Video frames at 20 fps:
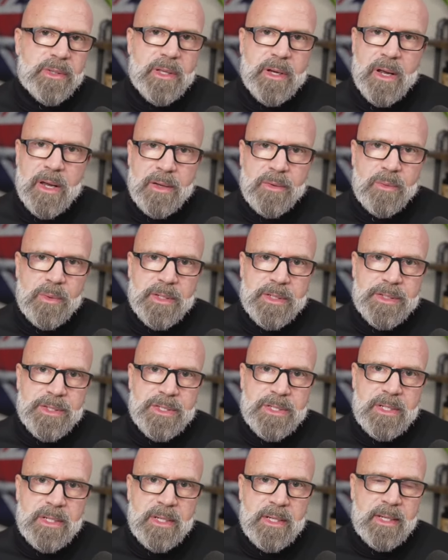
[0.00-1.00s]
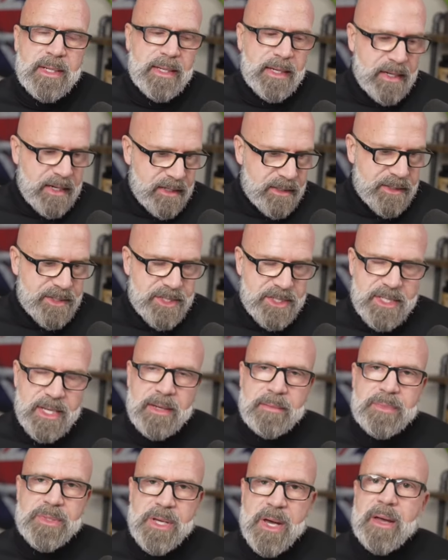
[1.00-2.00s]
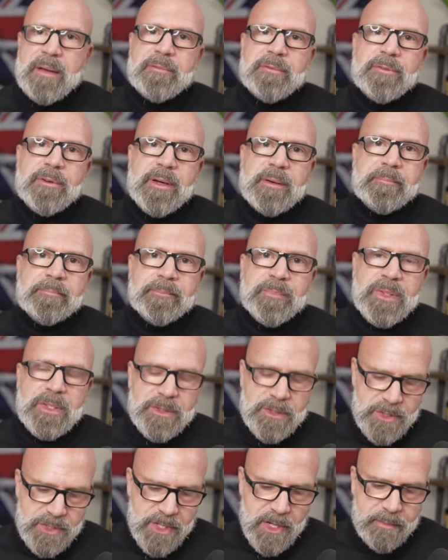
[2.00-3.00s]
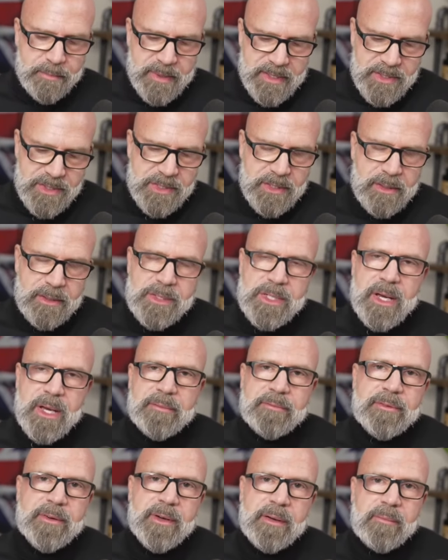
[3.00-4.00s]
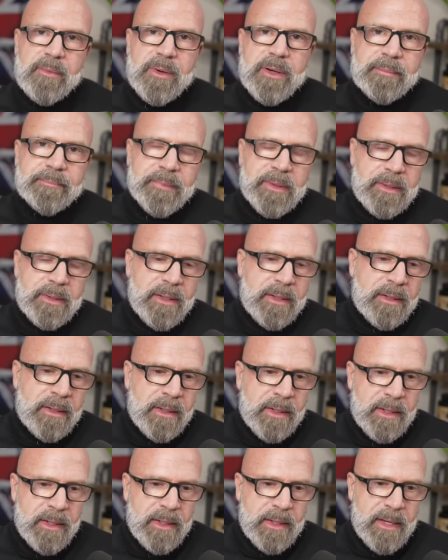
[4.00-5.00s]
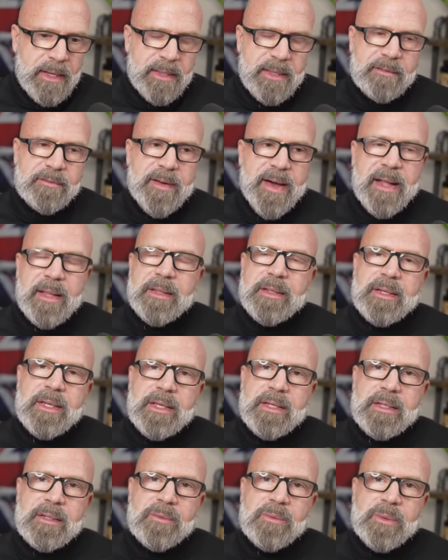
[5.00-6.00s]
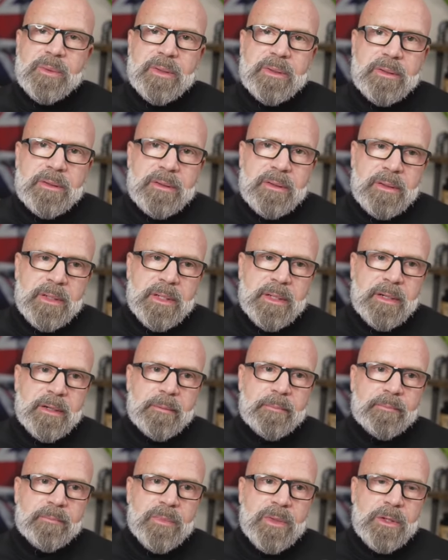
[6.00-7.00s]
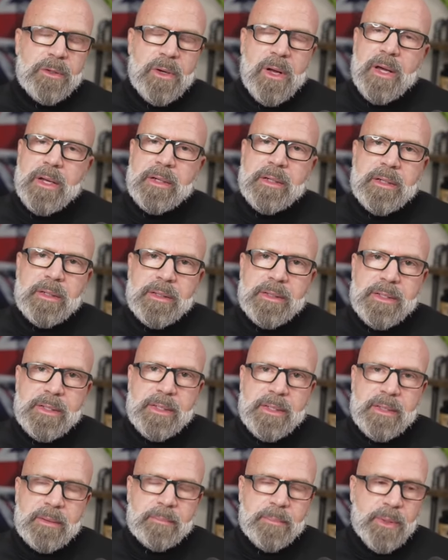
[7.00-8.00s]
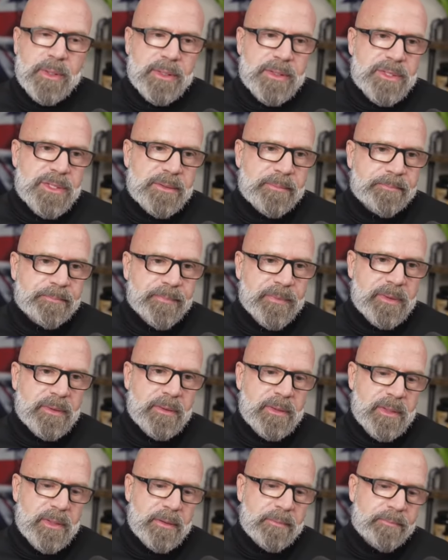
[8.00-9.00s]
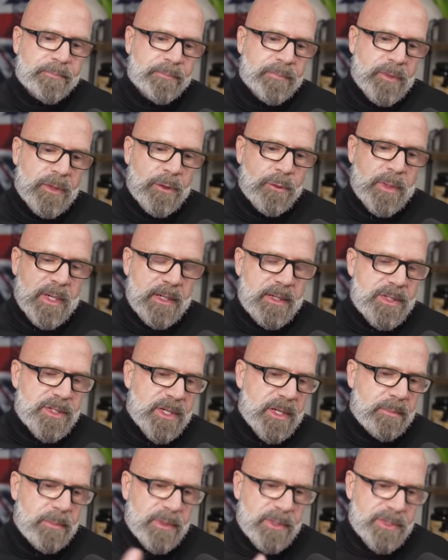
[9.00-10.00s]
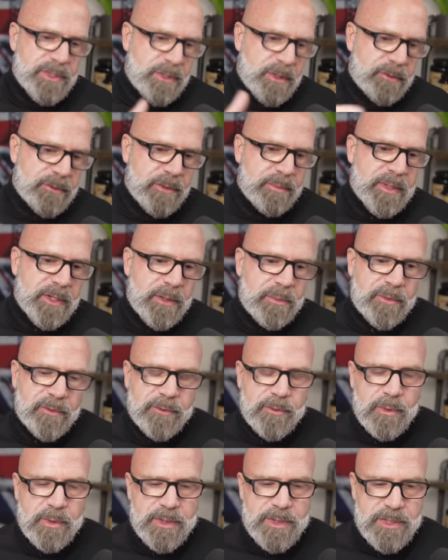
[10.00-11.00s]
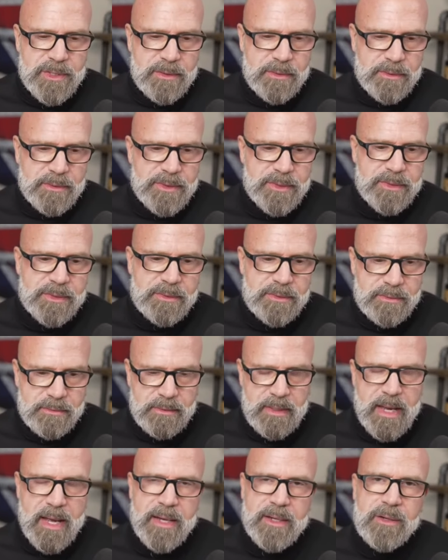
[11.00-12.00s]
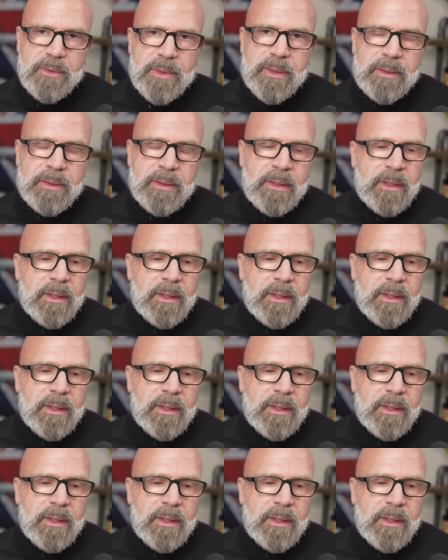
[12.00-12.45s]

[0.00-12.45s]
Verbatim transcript: than I was in the same time frame because it's all based on time frame, right? And they and they validate it with um, your audited uh, books. Um, you reconcile books, you know, from the year before, so it's accurate.